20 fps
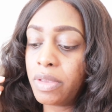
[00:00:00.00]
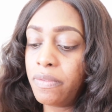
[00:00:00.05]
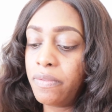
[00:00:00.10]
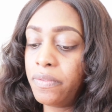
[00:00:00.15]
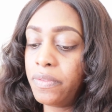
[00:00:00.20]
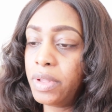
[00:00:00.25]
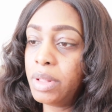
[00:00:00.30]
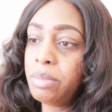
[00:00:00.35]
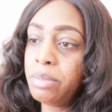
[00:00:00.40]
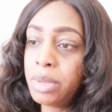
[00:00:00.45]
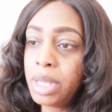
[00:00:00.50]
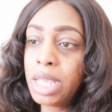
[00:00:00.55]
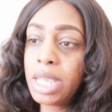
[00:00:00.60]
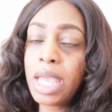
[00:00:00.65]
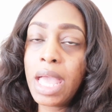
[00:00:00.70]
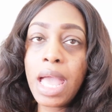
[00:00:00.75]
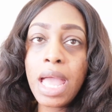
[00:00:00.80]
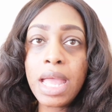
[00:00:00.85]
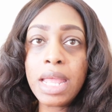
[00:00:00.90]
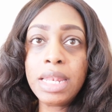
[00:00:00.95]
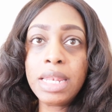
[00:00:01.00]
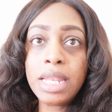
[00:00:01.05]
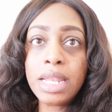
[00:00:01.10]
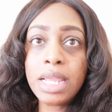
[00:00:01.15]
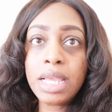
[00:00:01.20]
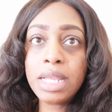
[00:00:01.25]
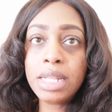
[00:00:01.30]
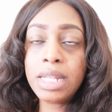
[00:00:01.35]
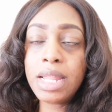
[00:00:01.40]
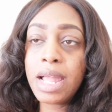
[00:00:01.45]
filming and
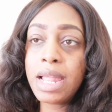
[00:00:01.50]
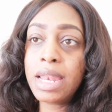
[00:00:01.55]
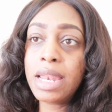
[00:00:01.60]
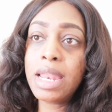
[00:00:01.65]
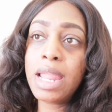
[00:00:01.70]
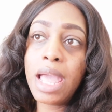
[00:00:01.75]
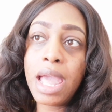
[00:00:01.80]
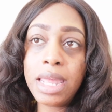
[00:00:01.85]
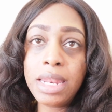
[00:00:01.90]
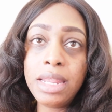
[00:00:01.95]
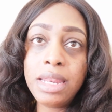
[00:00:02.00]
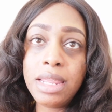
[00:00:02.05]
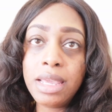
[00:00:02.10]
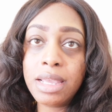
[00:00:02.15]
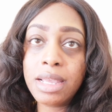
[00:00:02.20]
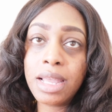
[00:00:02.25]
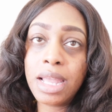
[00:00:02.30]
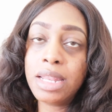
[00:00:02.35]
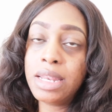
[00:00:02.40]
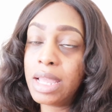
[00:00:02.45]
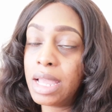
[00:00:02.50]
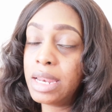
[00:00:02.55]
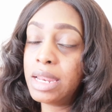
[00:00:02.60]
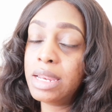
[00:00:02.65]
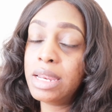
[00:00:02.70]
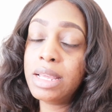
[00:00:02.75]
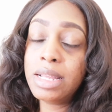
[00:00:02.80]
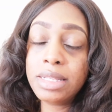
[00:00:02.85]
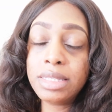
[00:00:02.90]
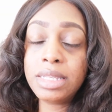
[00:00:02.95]
then editing, and
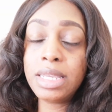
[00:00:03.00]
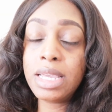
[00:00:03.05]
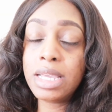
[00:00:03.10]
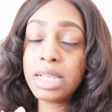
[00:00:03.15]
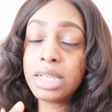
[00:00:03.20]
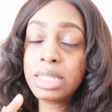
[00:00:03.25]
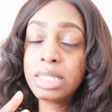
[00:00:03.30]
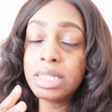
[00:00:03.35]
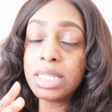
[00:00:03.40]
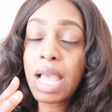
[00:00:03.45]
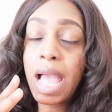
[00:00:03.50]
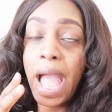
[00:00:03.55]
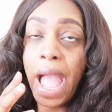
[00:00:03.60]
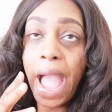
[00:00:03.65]
editing takes